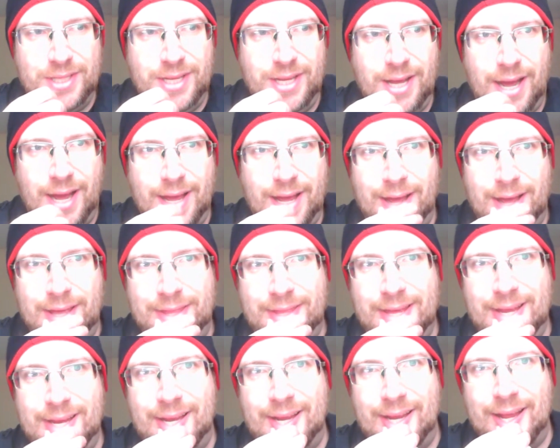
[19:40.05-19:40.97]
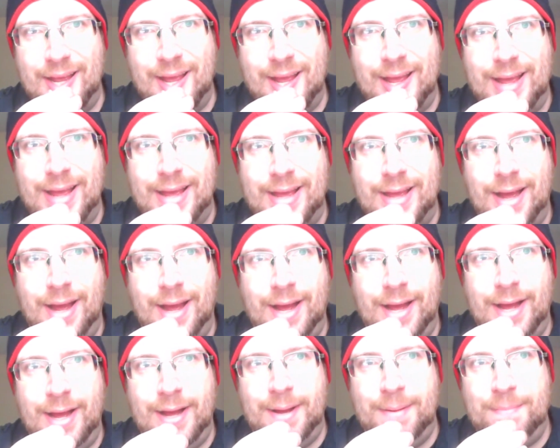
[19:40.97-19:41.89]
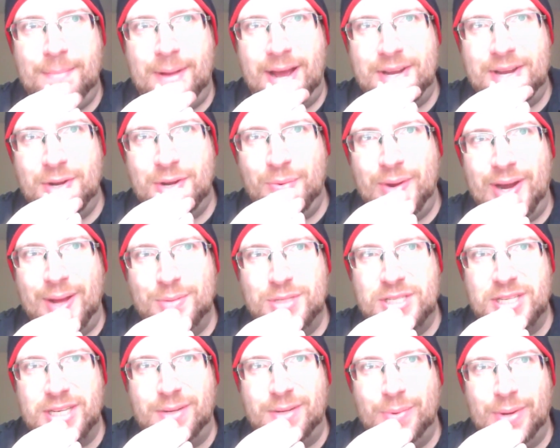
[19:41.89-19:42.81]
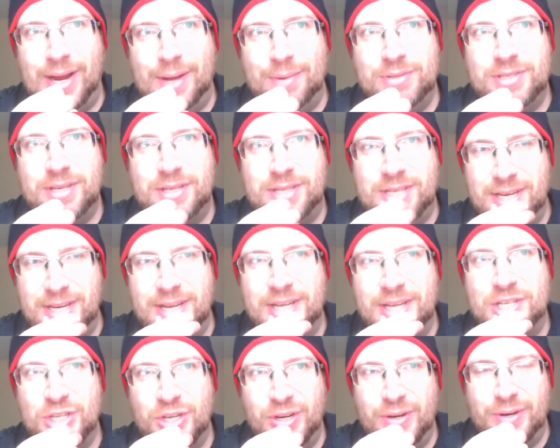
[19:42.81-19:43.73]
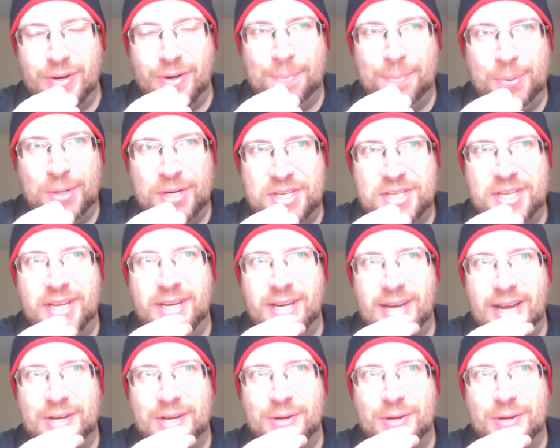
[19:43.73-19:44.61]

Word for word: okay. I, I think um, I know when I was a, when I was a teenager or preteen, I